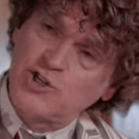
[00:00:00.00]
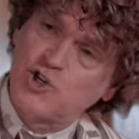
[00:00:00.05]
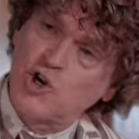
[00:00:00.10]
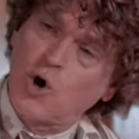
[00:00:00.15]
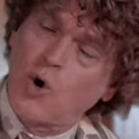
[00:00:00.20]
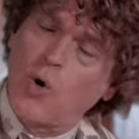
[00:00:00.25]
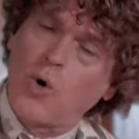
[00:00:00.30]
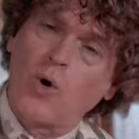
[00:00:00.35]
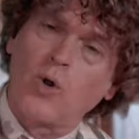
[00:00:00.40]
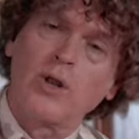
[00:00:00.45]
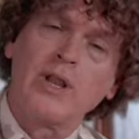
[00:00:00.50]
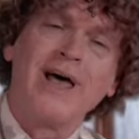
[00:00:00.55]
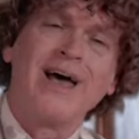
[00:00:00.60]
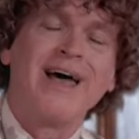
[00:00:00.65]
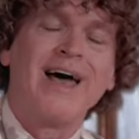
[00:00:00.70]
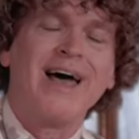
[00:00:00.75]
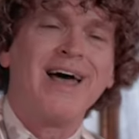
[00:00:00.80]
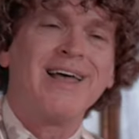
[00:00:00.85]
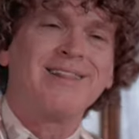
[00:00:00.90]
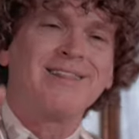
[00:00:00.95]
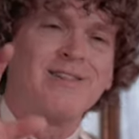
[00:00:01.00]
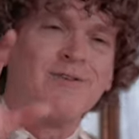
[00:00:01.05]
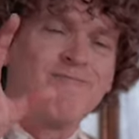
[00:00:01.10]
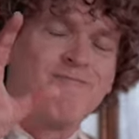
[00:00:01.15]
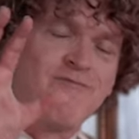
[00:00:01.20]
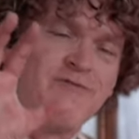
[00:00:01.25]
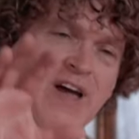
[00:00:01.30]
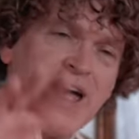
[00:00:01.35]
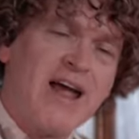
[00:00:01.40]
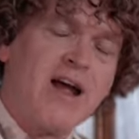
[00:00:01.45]
Joel at the
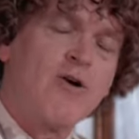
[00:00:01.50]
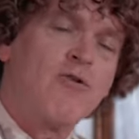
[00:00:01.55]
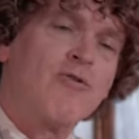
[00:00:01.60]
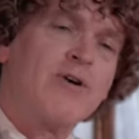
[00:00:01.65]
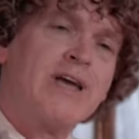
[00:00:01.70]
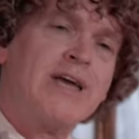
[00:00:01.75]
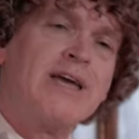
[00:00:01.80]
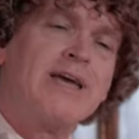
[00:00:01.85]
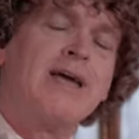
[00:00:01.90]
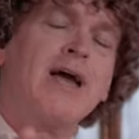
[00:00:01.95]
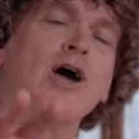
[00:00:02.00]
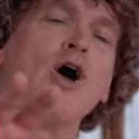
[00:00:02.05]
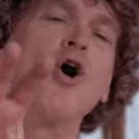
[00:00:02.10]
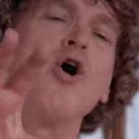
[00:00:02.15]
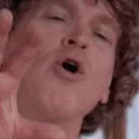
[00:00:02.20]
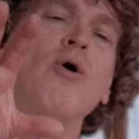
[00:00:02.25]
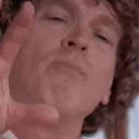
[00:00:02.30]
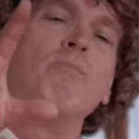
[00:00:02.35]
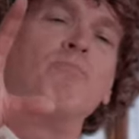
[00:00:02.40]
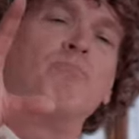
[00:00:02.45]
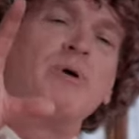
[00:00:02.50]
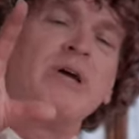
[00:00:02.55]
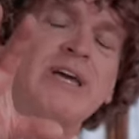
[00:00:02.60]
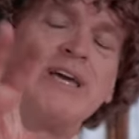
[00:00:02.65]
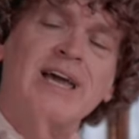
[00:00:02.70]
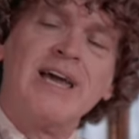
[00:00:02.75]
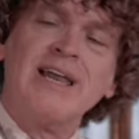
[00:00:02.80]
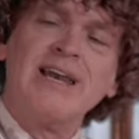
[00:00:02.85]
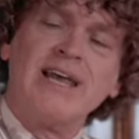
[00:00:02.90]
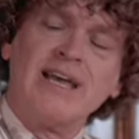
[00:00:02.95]
very
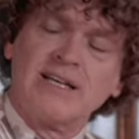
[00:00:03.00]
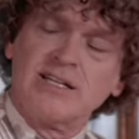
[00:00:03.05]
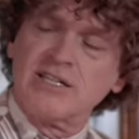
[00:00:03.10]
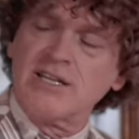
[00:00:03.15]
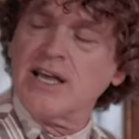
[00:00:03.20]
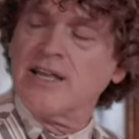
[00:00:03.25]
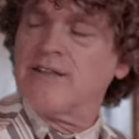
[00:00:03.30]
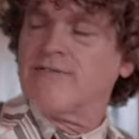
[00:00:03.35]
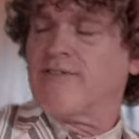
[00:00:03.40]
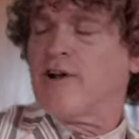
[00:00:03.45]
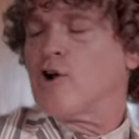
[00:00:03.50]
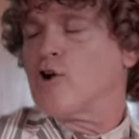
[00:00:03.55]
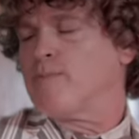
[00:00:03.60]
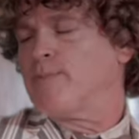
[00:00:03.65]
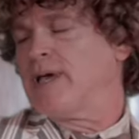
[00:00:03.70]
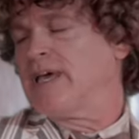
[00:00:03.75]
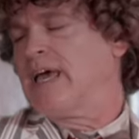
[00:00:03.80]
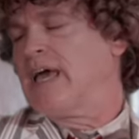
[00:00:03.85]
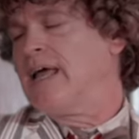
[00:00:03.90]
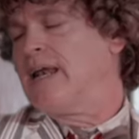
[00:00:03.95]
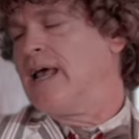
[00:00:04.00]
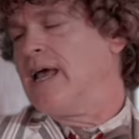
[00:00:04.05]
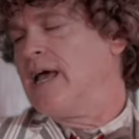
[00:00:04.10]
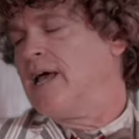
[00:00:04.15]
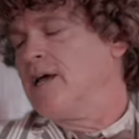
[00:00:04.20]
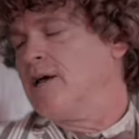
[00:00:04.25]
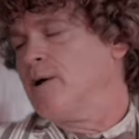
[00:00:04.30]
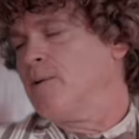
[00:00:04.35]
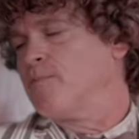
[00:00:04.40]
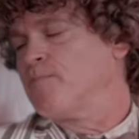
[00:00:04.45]
beginning. Say, the very
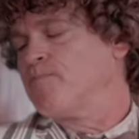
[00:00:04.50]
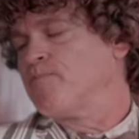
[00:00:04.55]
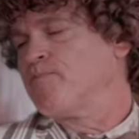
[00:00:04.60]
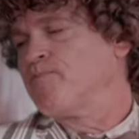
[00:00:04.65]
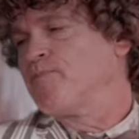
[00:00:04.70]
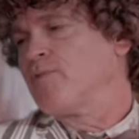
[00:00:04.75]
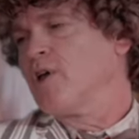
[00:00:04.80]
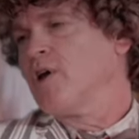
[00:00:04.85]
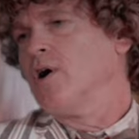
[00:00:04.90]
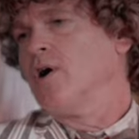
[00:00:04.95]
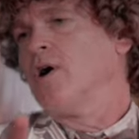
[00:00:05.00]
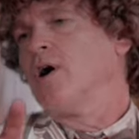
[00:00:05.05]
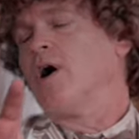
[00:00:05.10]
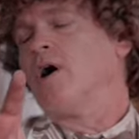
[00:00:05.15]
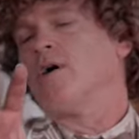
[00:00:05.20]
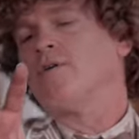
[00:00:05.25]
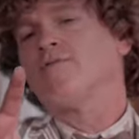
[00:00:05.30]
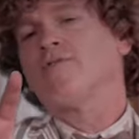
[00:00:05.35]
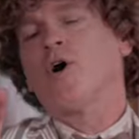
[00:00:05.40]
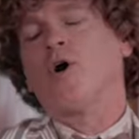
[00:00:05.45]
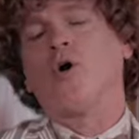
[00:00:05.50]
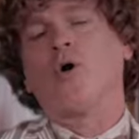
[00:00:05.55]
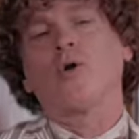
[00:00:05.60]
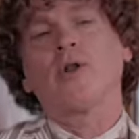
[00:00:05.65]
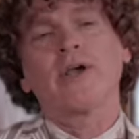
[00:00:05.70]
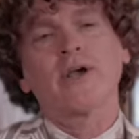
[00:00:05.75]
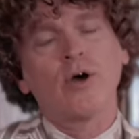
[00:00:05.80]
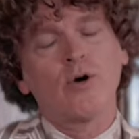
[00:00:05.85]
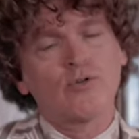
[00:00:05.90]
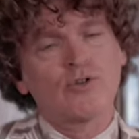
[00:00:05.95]
beginning, of the
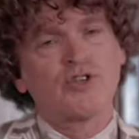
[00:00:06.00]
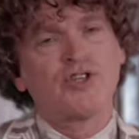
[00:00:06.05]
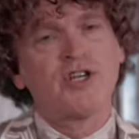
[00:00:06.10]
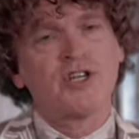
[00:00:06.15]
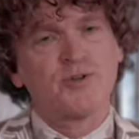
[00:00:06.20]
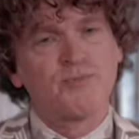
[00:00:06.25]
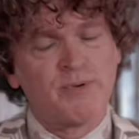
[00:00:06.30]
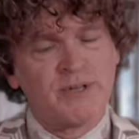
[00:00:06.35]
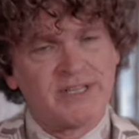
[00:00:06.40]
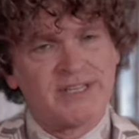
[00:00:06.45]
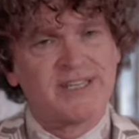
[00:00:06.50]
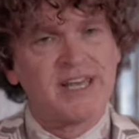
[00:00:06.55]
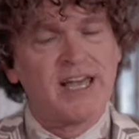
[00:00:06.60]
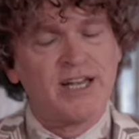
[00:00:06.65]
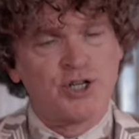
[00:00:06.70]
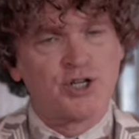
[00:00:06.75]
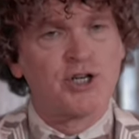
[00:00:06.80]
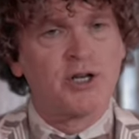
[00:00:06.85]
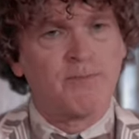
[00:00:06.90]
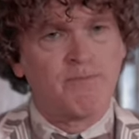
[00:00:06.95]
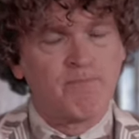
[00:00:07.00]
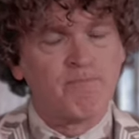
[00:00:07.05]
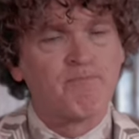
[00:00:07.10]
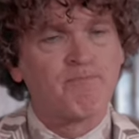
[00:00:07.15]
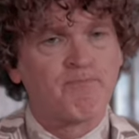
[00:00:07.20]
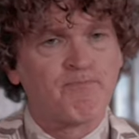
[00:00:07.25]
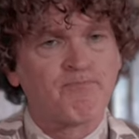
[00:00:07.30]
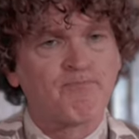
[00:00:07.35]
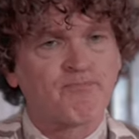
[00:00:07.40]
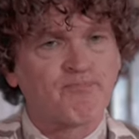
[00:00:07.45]
Holy Ghost dispensation.
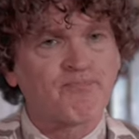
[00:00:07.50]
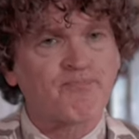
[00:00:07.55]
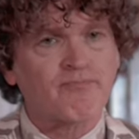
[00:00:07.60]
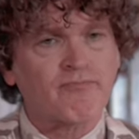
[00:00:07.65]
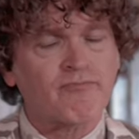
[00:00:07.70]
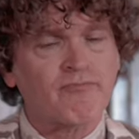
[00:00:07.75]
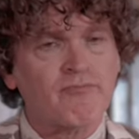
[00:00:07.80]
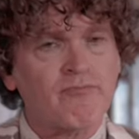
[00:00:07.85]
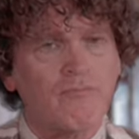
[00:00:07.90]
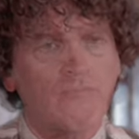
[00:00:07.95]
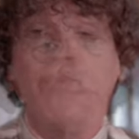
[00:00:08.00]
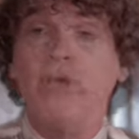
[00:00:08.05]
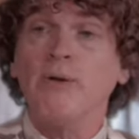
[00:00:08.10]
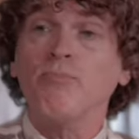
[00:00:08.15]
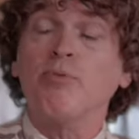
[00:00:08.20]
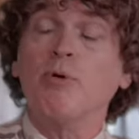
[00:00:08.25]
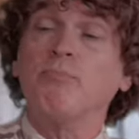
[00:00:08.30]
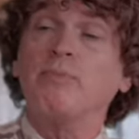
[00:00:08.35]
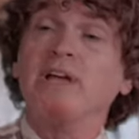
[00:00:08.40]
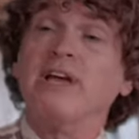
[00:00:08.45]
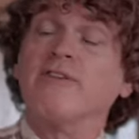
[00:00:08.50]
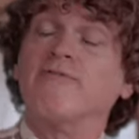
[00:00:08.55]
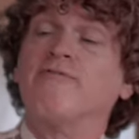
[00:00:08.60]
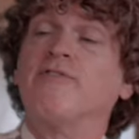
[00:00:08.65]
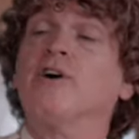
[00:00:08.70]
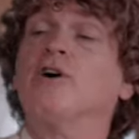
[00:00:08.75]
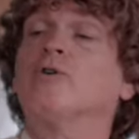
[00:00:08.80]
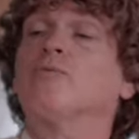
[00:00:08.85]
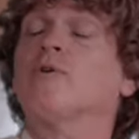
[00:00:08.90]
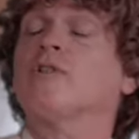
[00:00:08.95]
People being
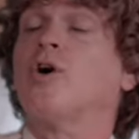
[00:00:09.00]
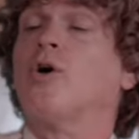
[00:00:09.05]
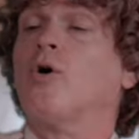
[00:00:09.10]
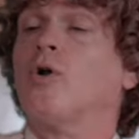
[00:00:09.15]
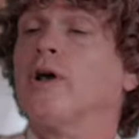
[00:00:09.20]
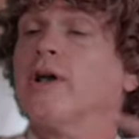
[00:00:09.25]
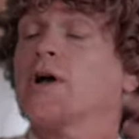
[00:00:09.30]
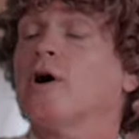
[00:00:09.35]
filled with the Holy